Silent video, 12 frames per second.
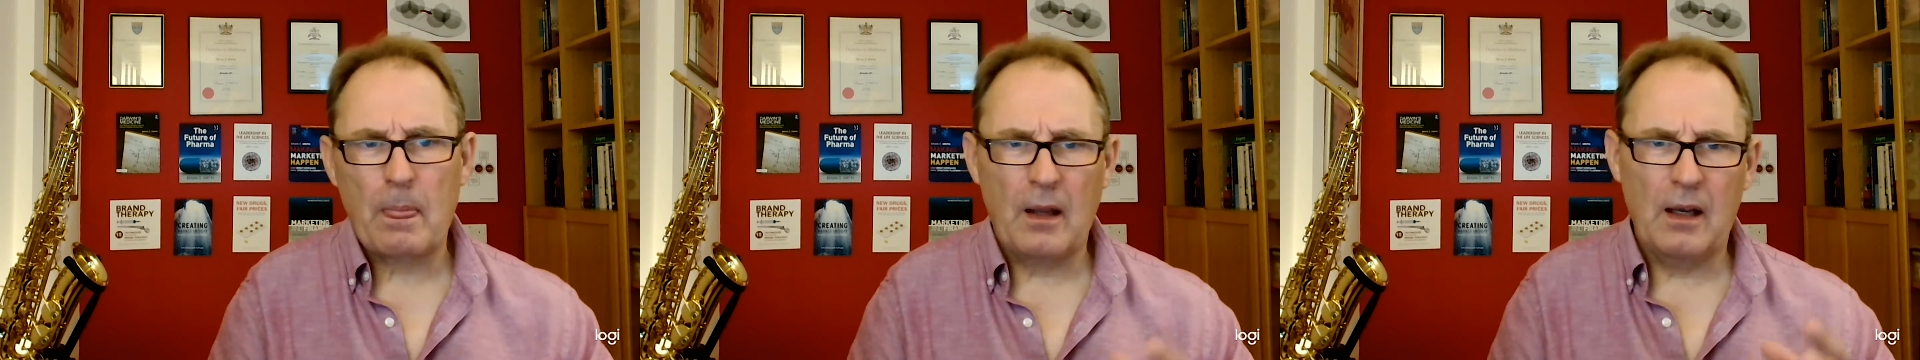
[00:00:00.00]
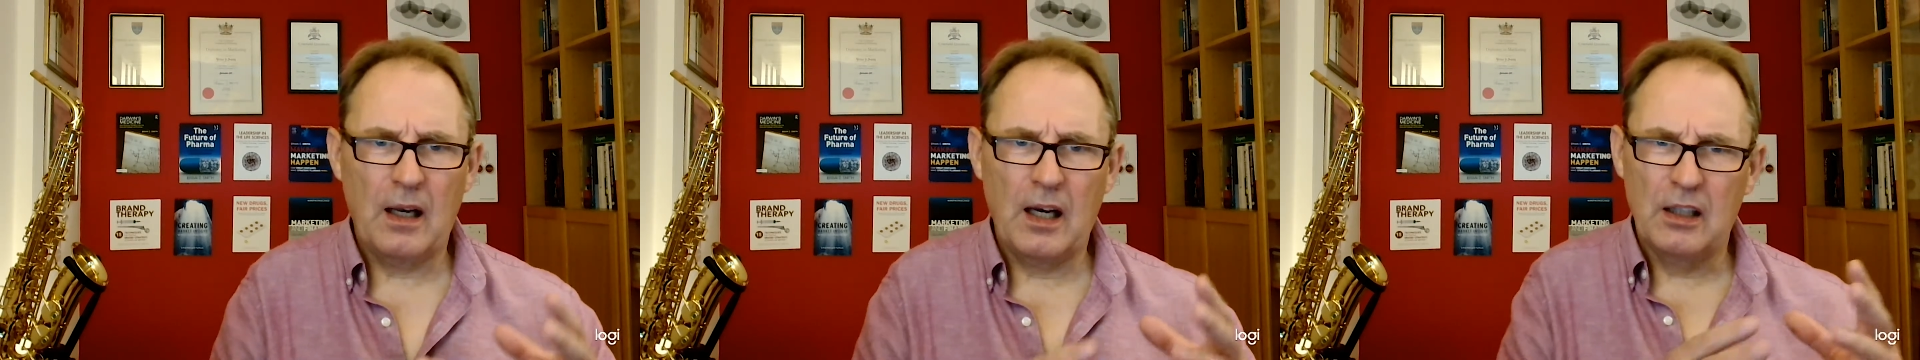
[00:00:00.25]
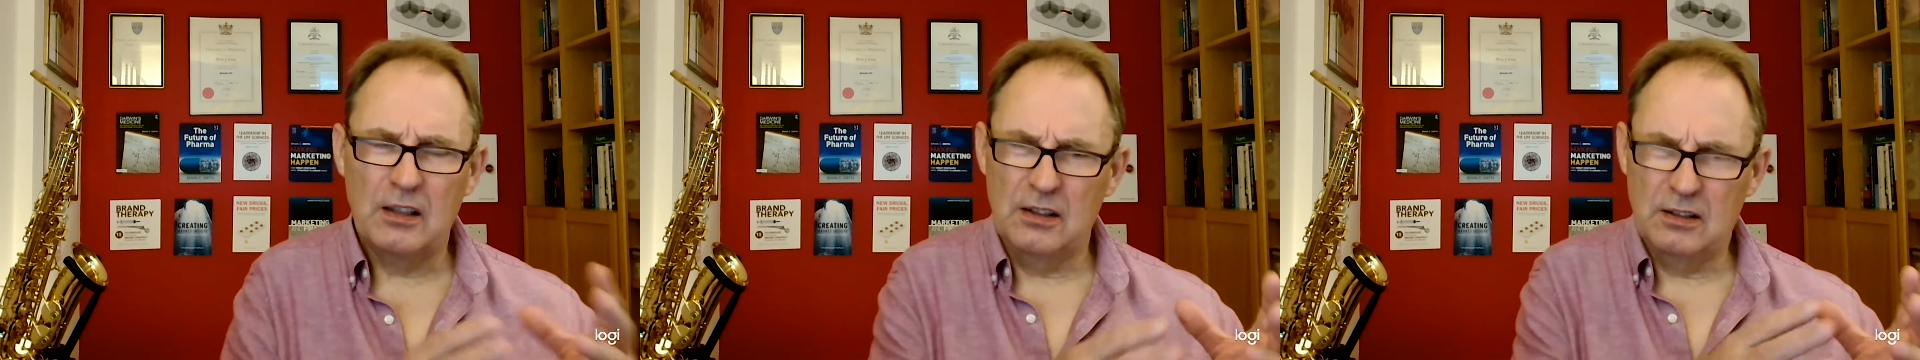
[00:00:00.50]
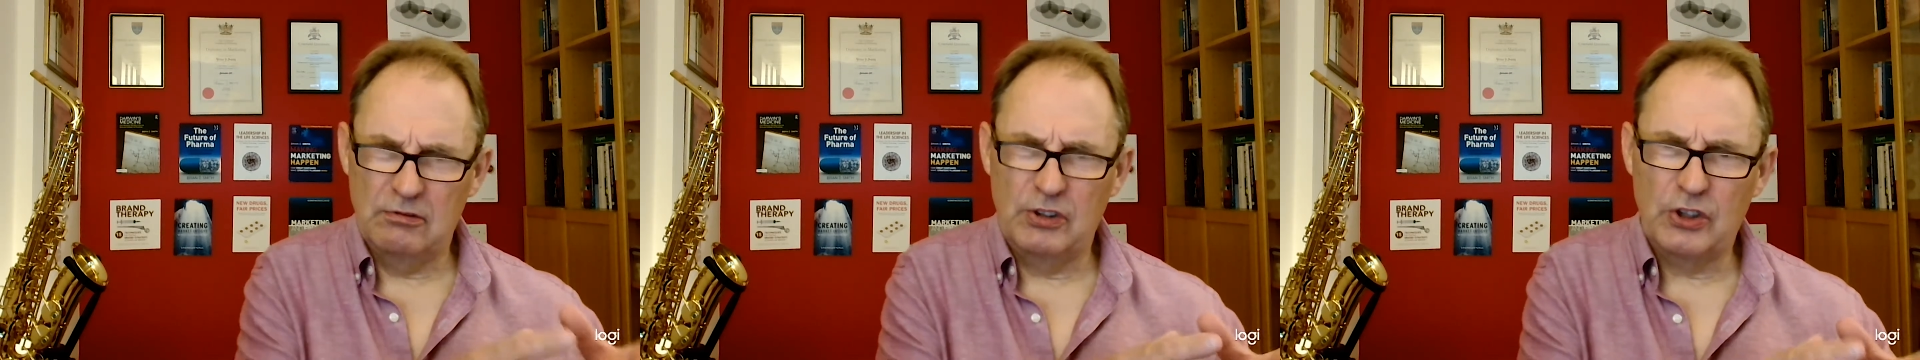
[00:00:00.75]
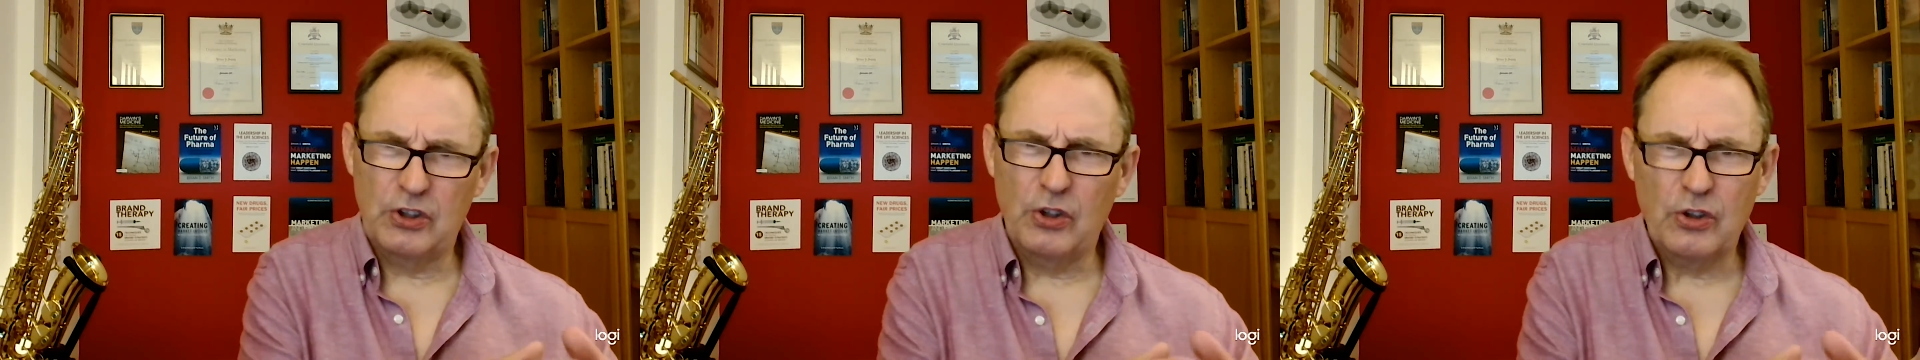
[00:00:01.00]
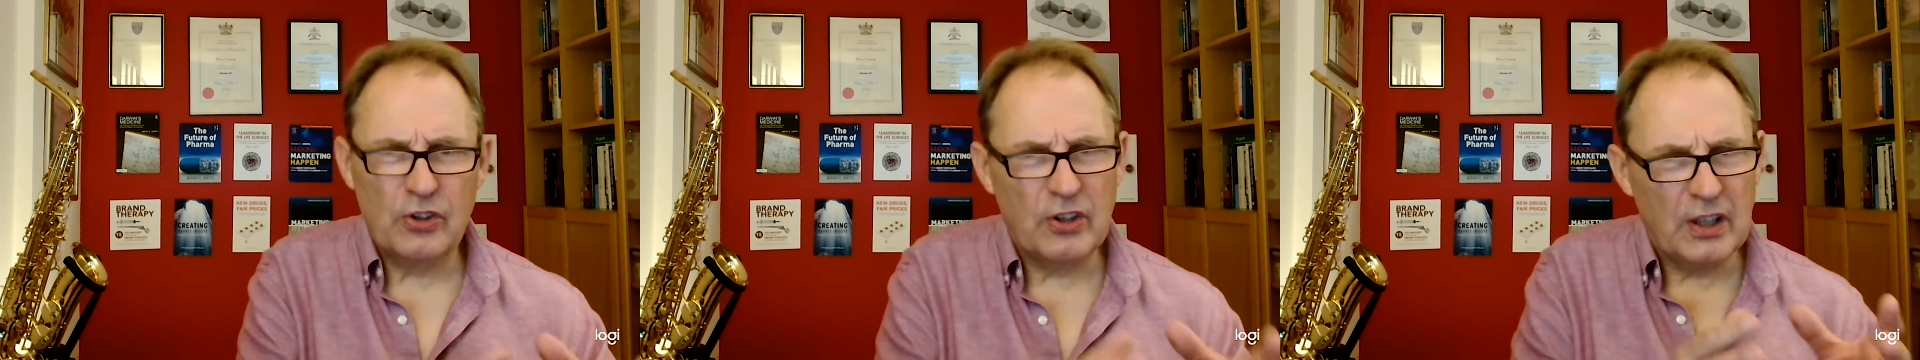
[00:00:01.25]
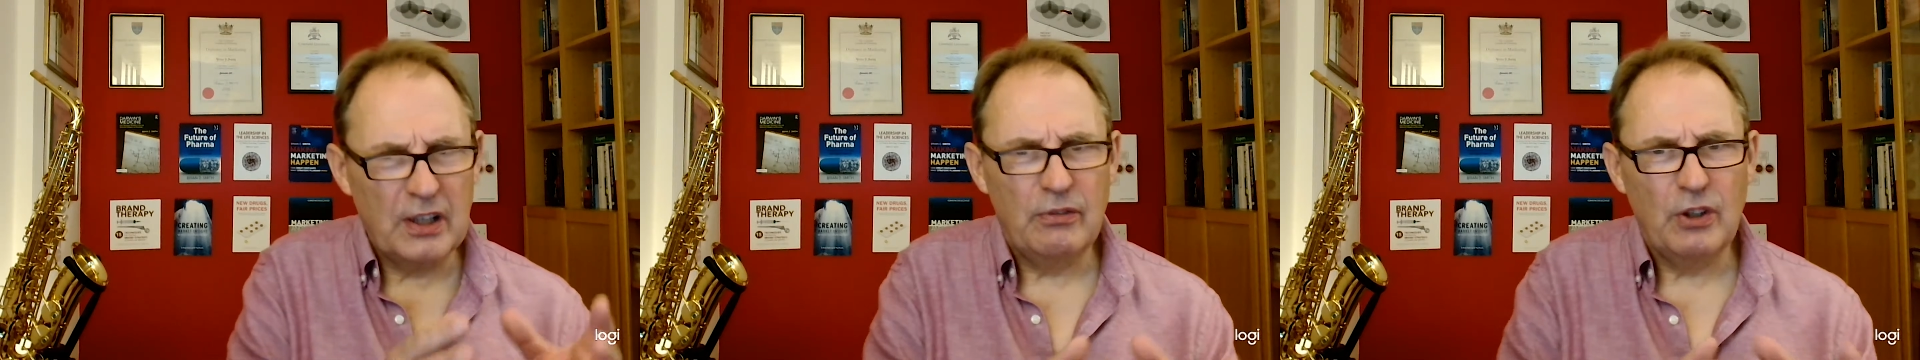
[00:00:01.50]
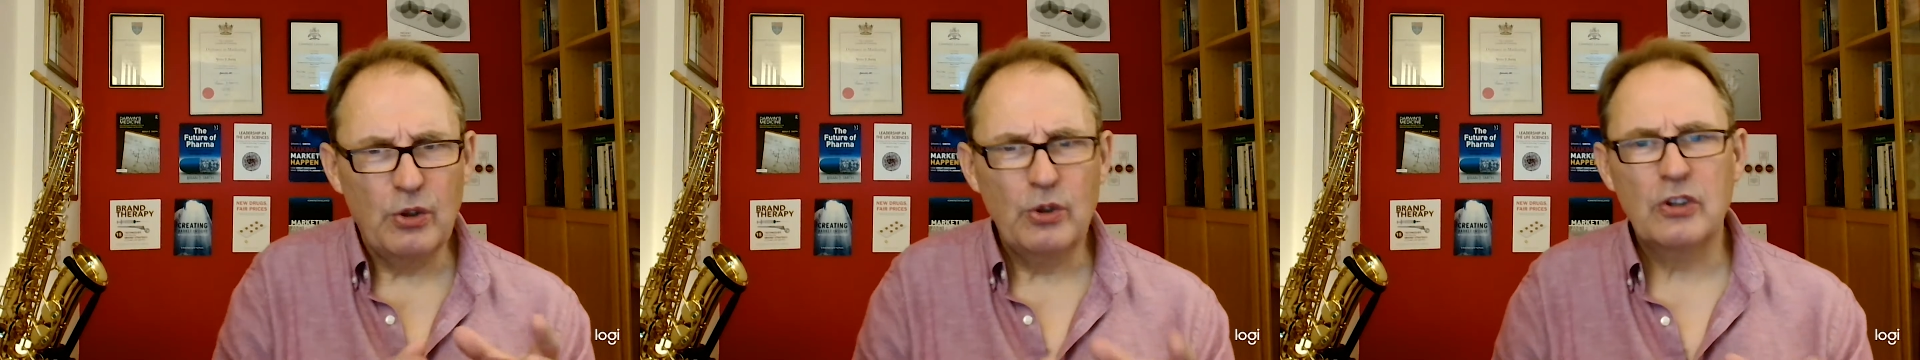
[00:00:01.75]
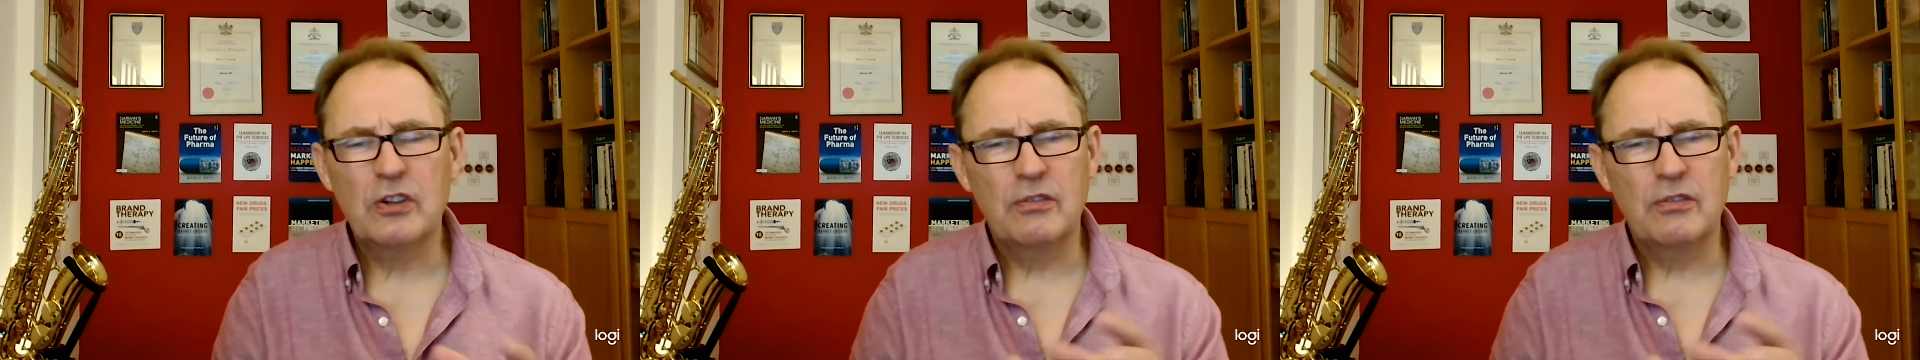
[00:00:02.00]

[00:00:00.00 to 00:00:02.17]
I research the evolution of